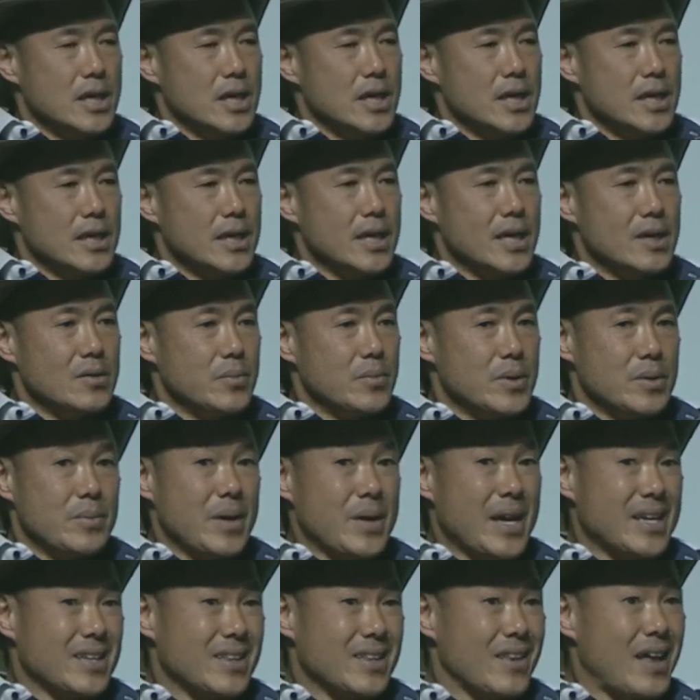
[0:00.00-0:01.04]
can be
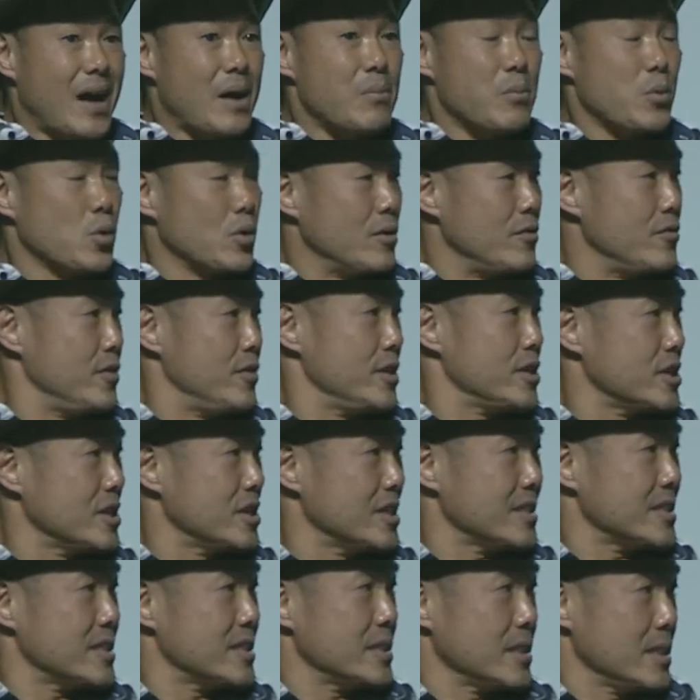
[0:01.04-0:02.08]
made a lot more
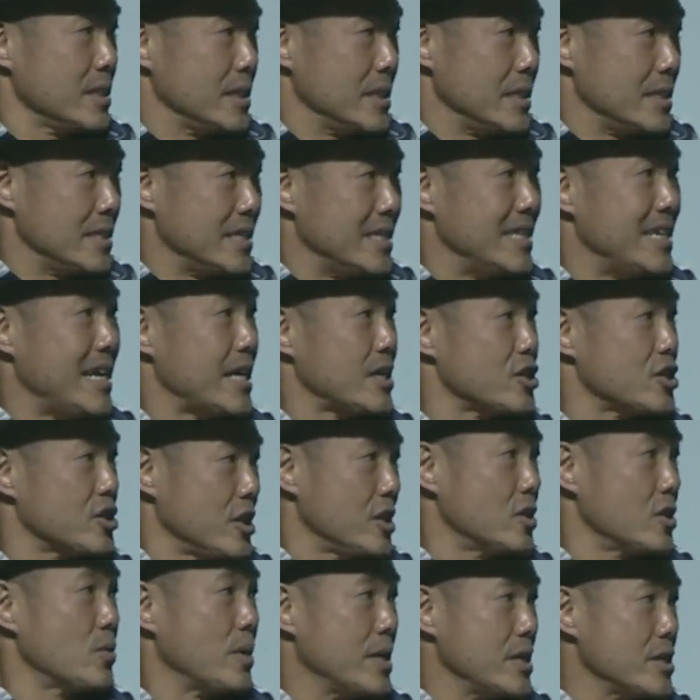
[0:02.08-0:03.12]
efficiently in the next
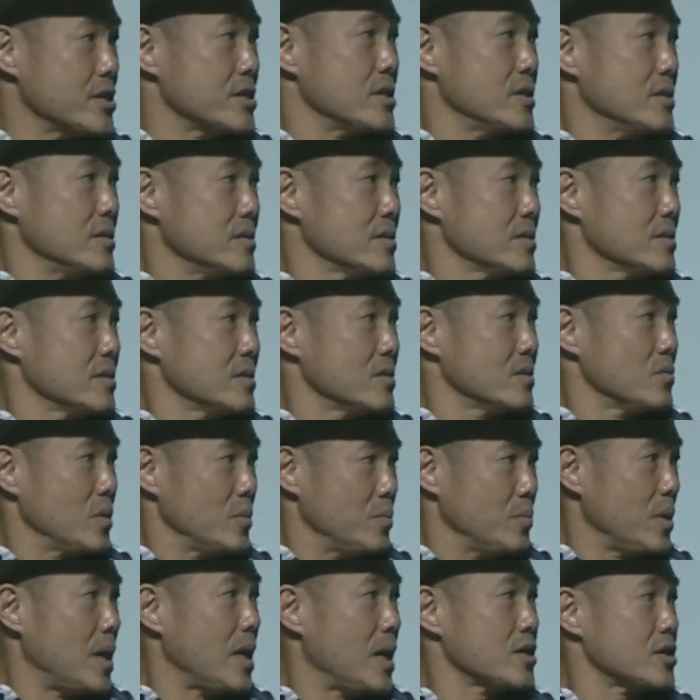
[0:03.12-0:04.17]
generation
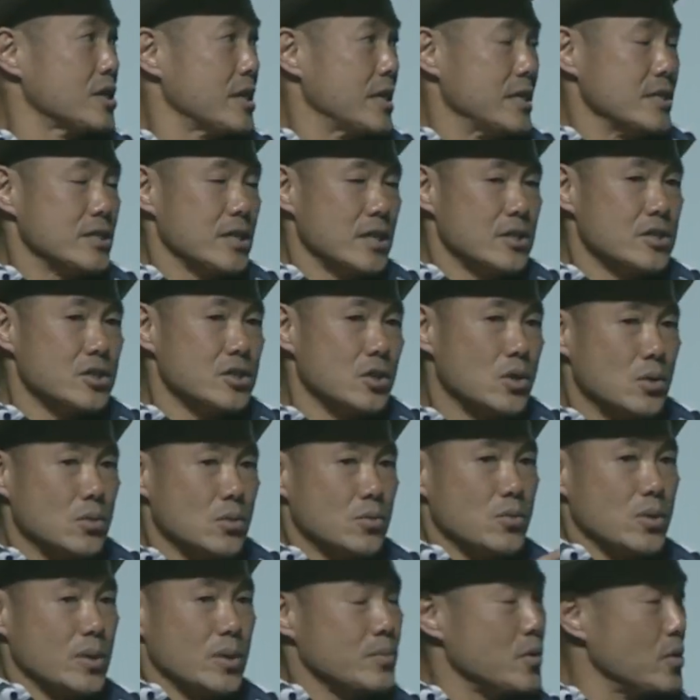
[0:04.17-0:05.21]
with blockchains. And so
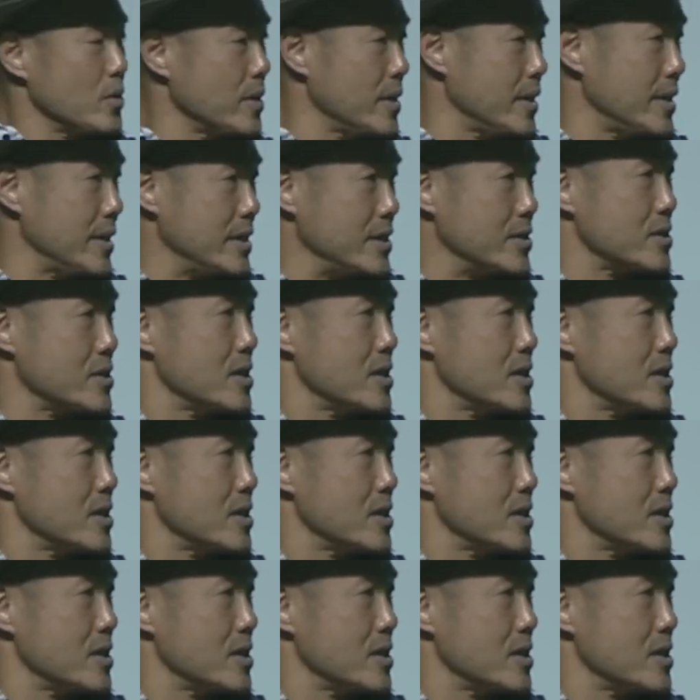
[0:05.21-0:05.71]
CryptoKitties